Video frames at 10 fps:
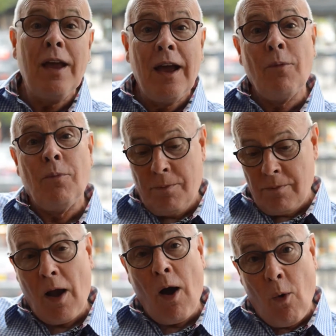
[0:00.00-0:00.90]
and
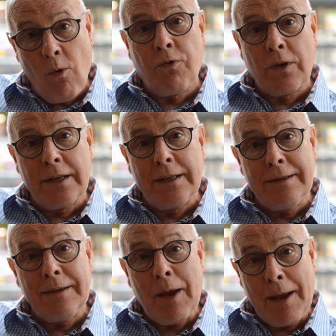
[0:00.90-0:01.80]

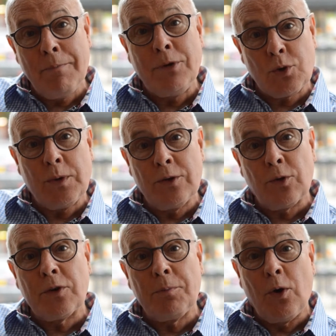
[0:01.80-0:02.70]
hopefully, in between
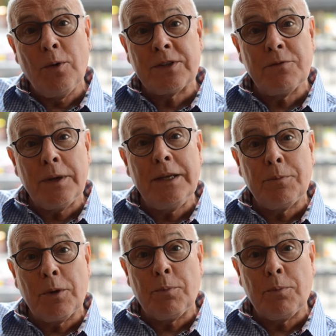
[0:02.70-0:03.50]
other appointments of people,